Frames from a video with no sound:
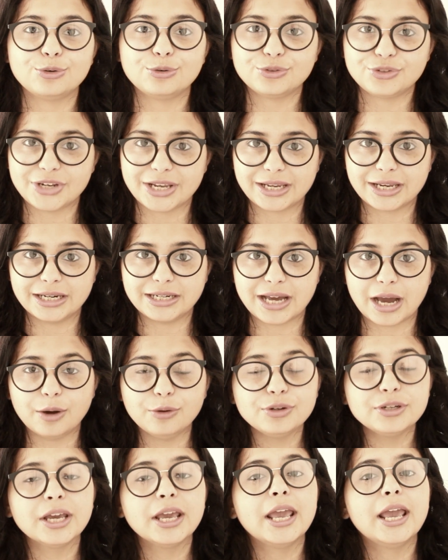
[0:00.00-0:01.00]
to check it
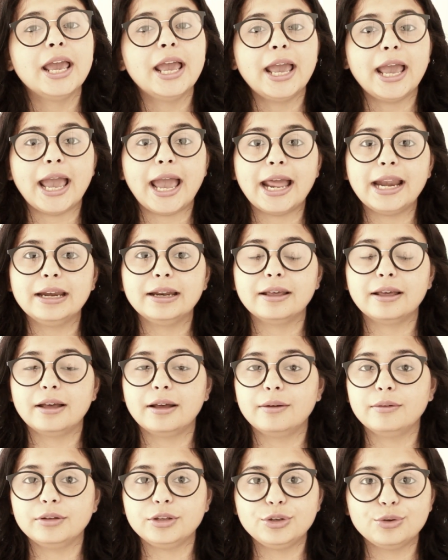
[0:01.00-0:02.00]
out.
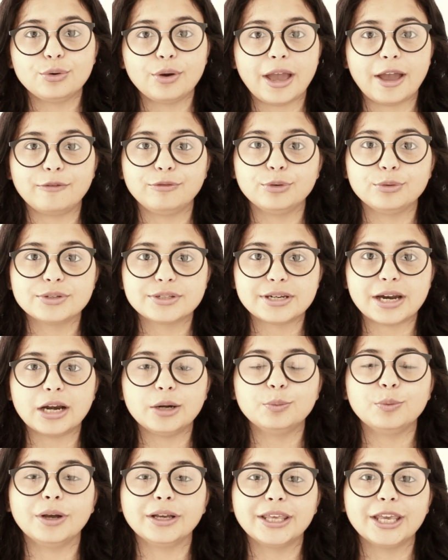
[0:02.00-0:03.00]
And you have to
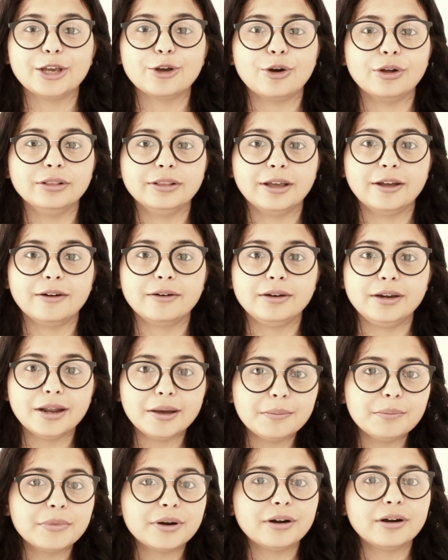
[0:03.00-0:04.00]
start working on their
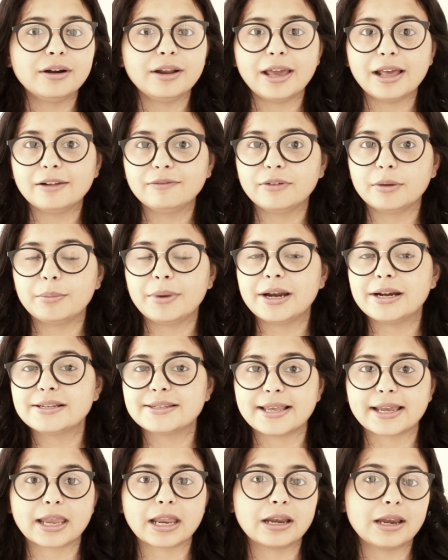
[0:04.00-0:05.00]
number, alphabet,
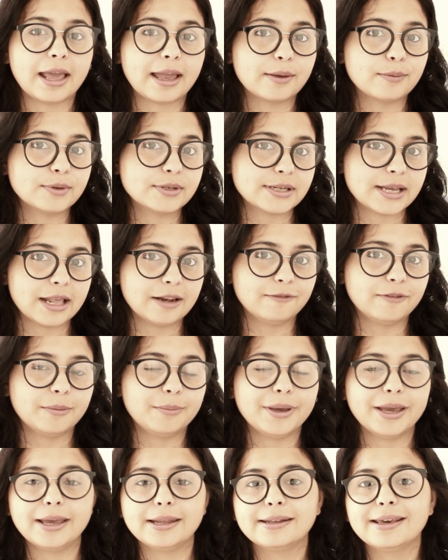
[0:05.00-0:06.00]
second language
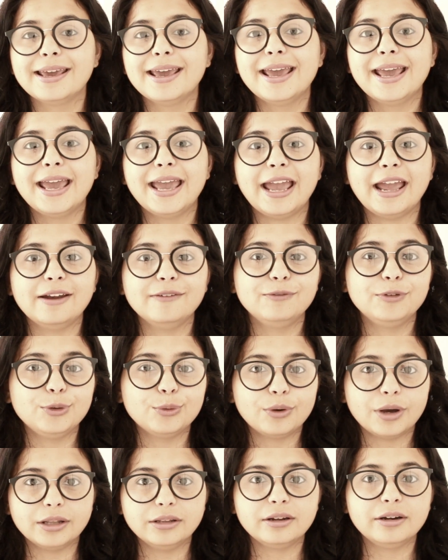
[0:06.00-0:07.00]
alphabet, and
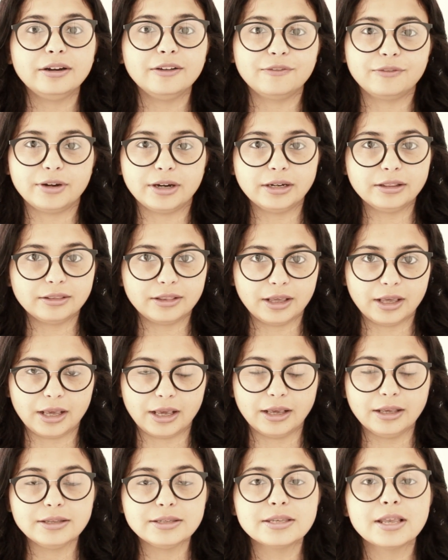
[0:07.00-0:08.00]
few other different
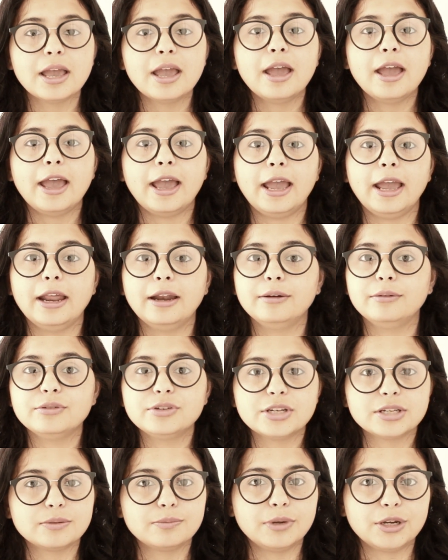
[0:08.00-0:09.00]
things.
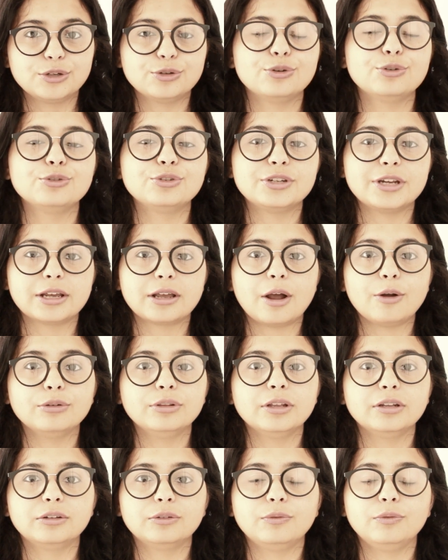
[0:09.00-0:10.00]
And just make sure to check
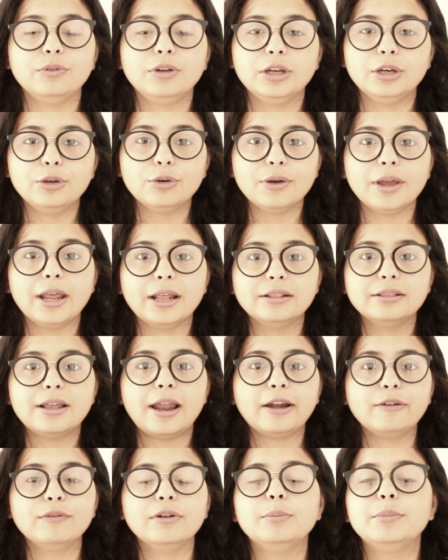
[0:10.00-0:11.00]
out this video, and
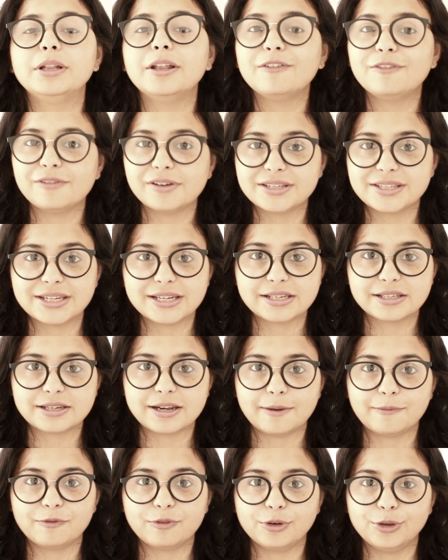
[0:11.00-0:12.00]
that will be the first
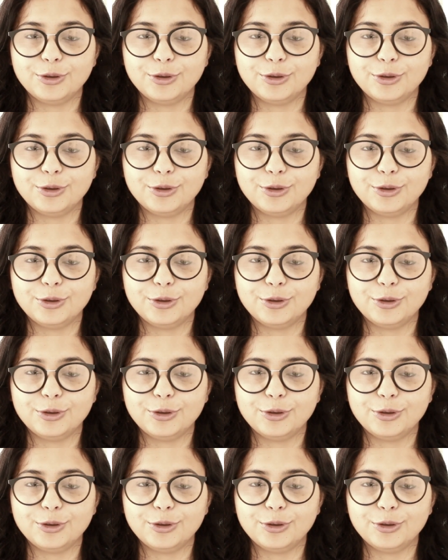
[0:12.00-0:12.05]
step for